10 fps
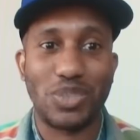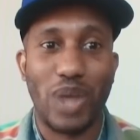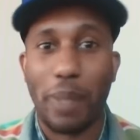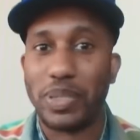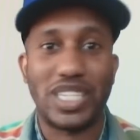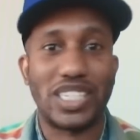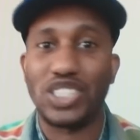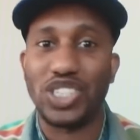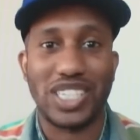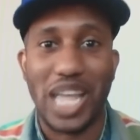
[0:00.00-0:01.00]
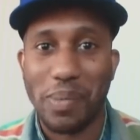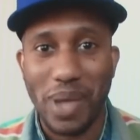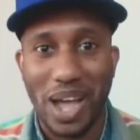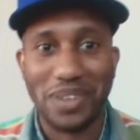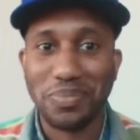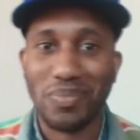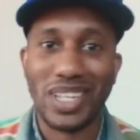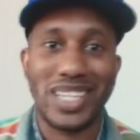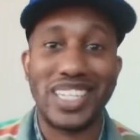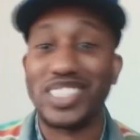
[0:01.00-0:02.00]
the rapid test just came out
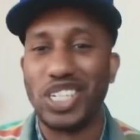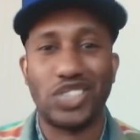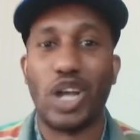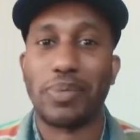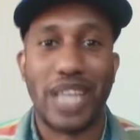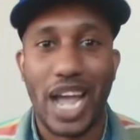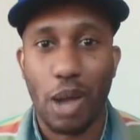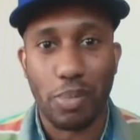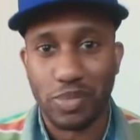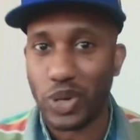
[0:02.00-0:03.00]
it just dropped the album,